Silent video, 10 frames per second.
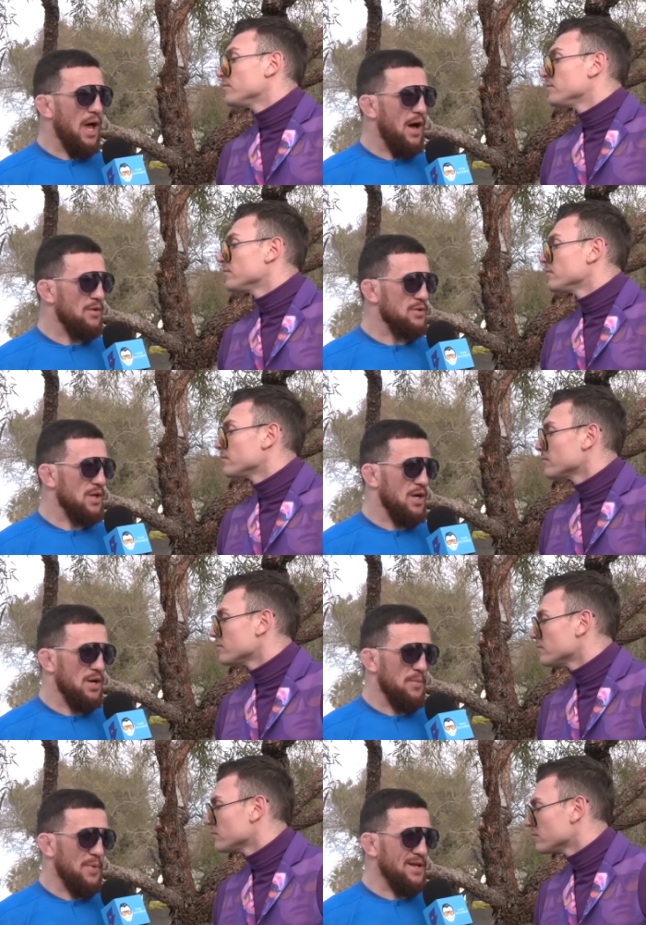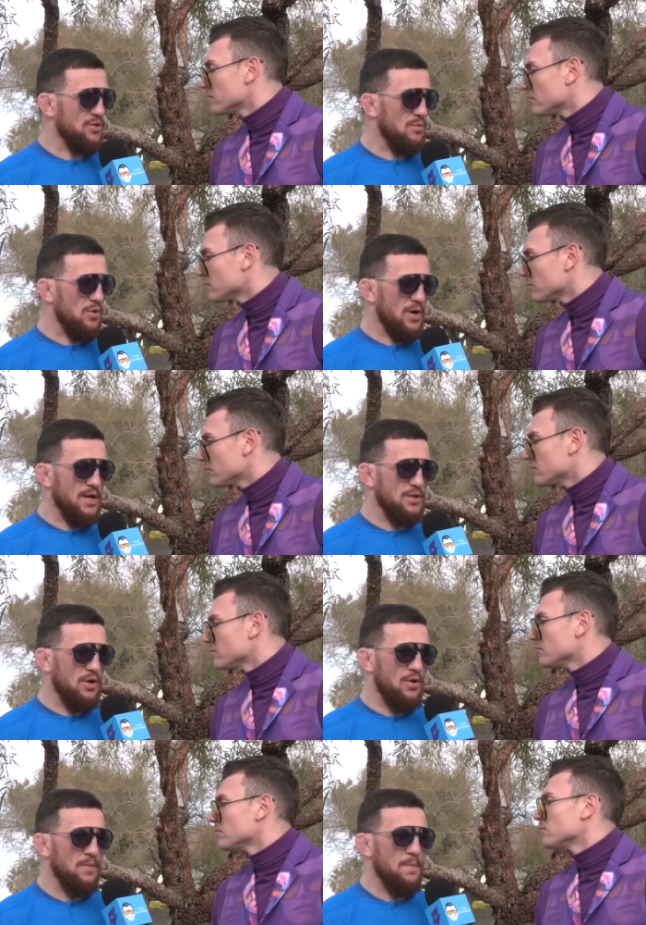Speaker 1: out Brandon
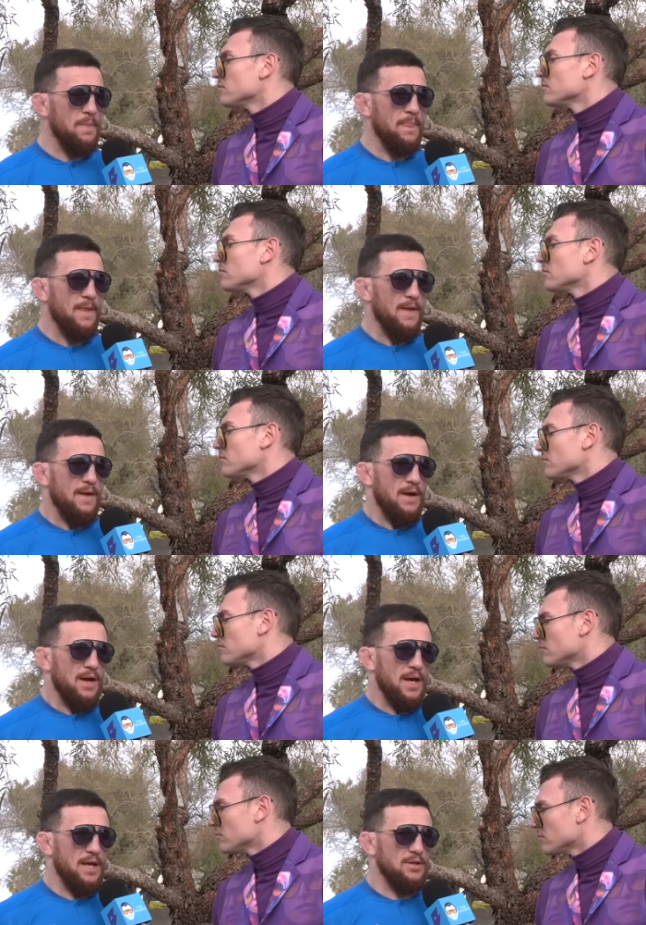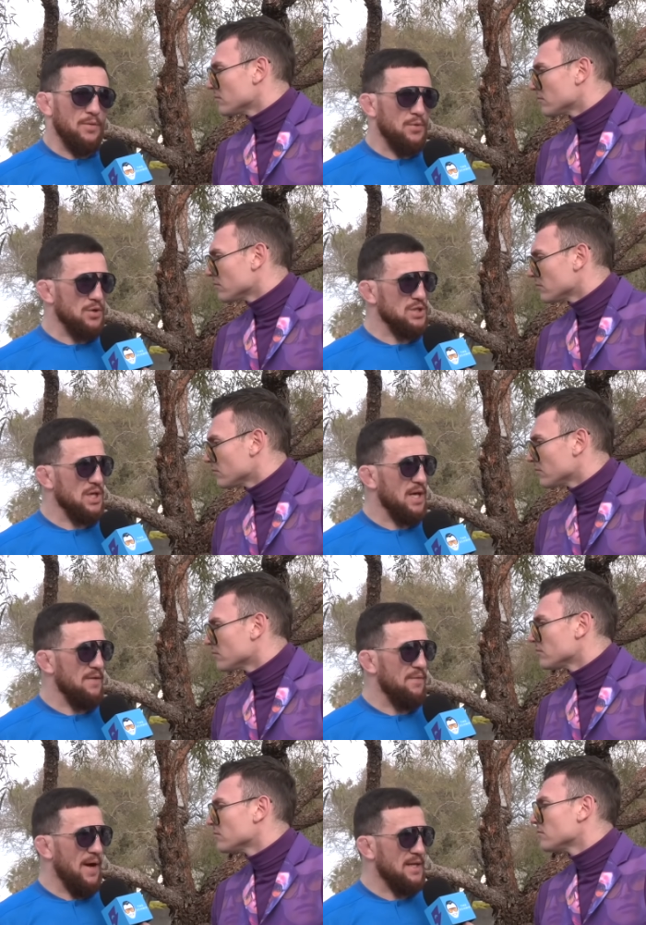Moreno, and of course he can
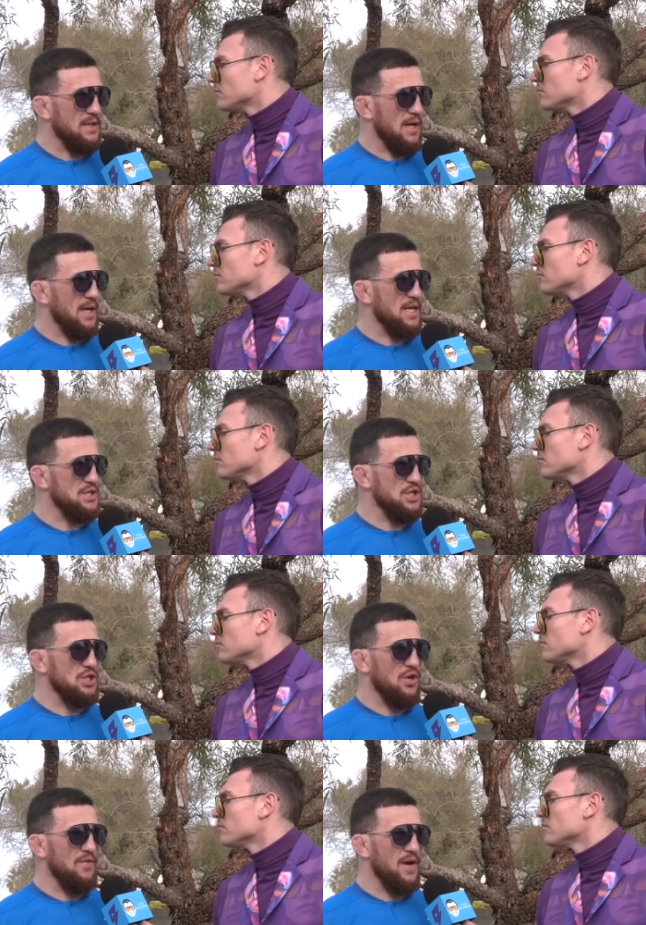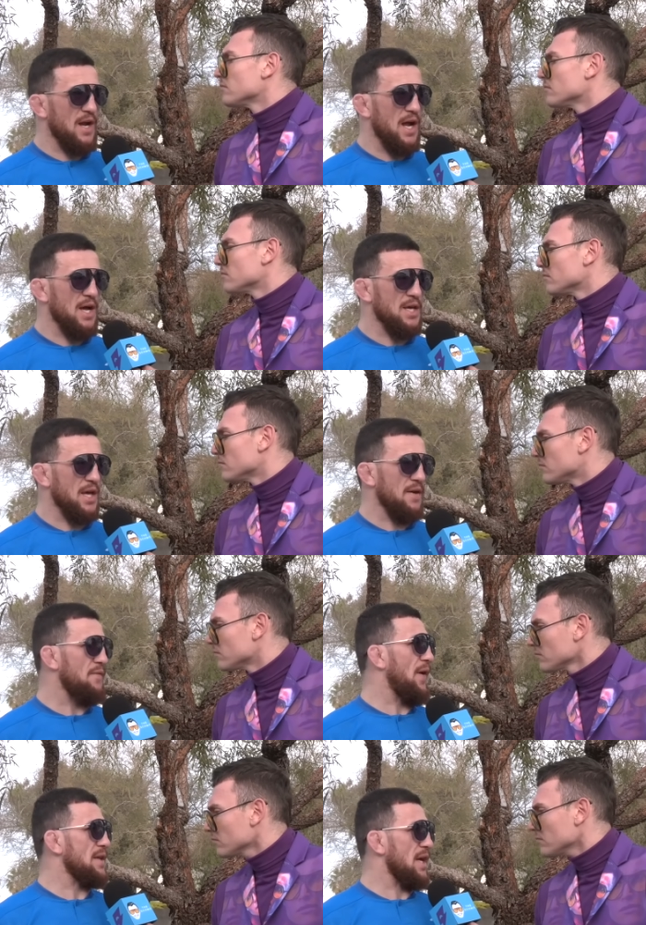fight against Chito Vera. He can
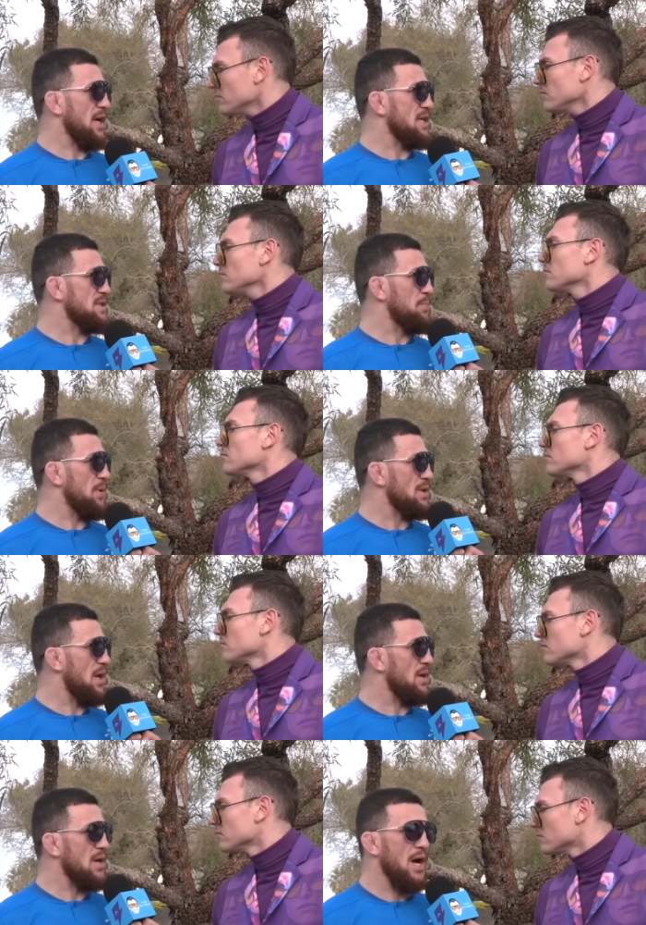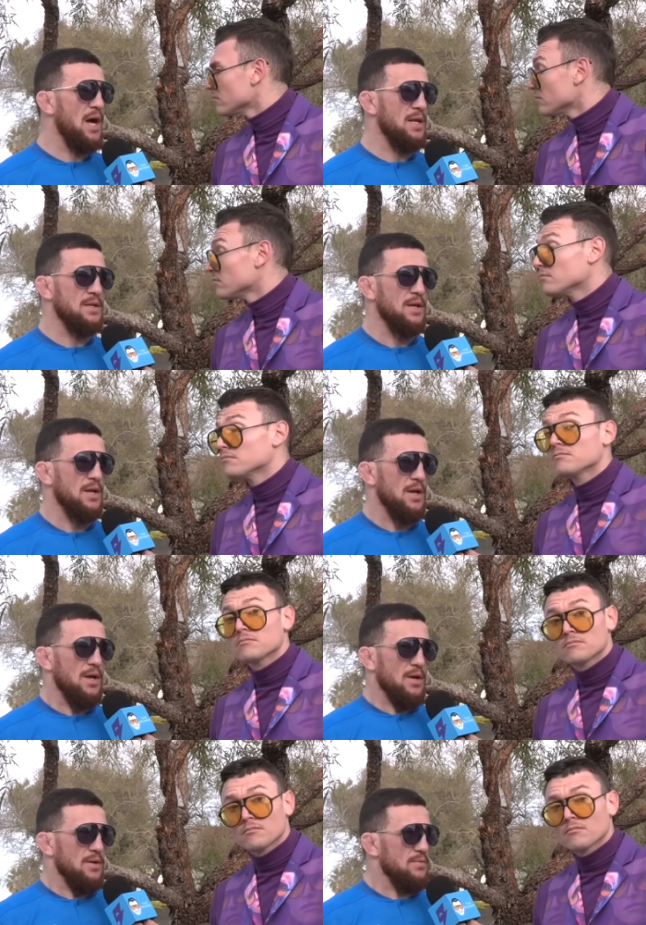fight against Petr Yan.
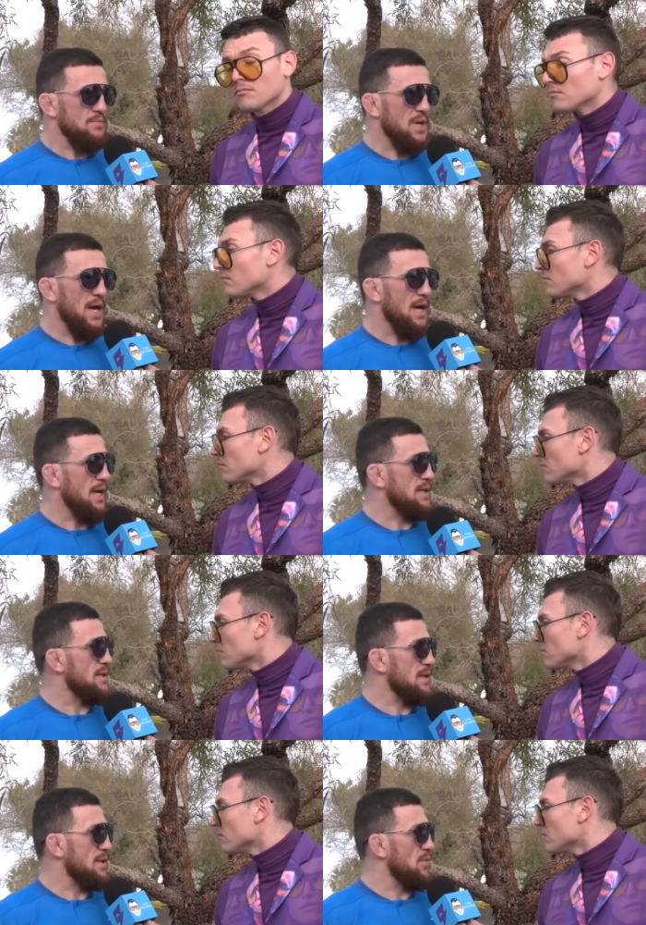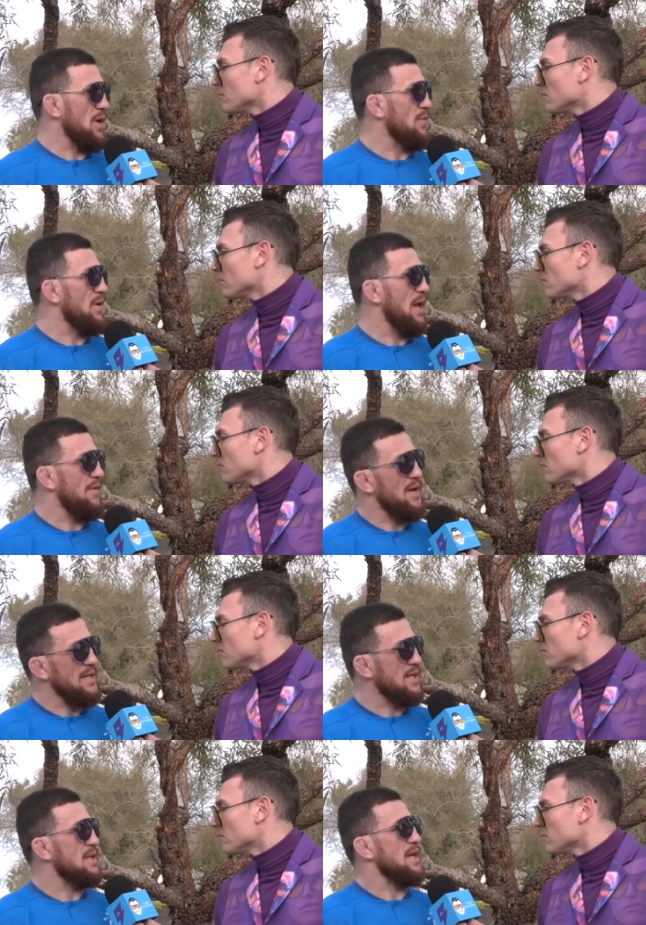Yeah, and then we will have
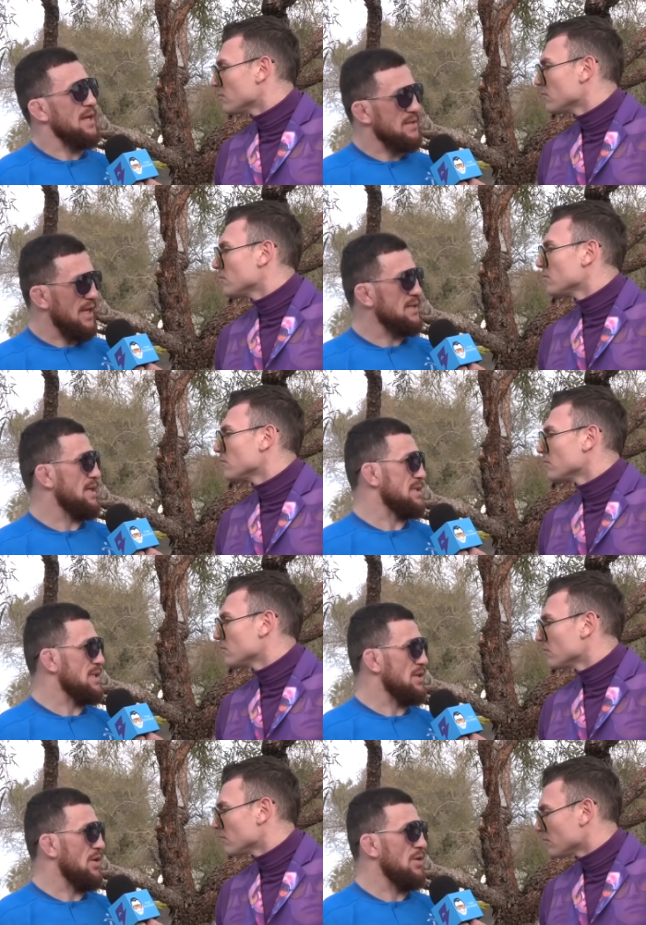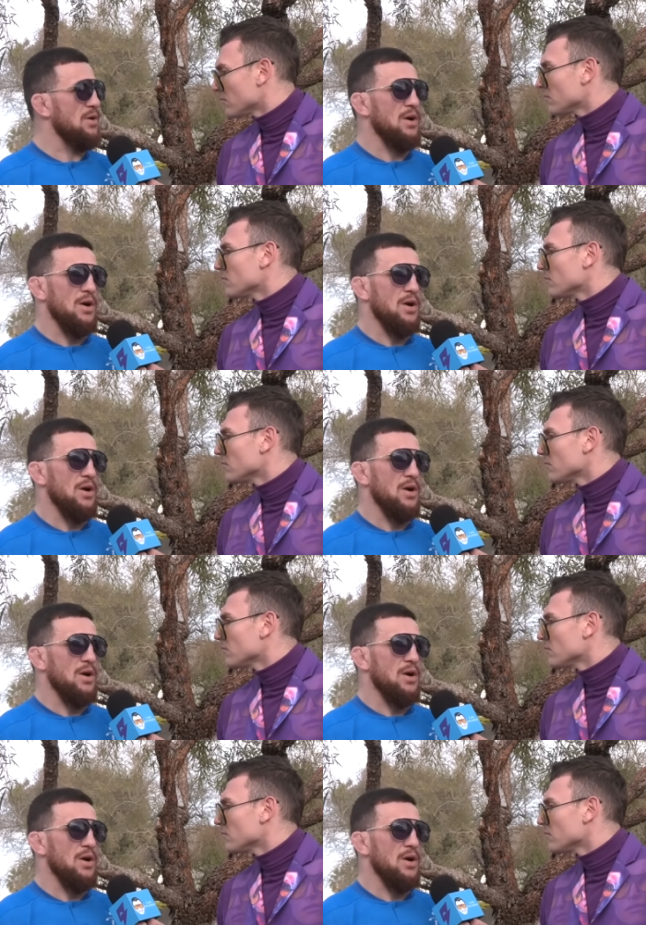another contenders, you know.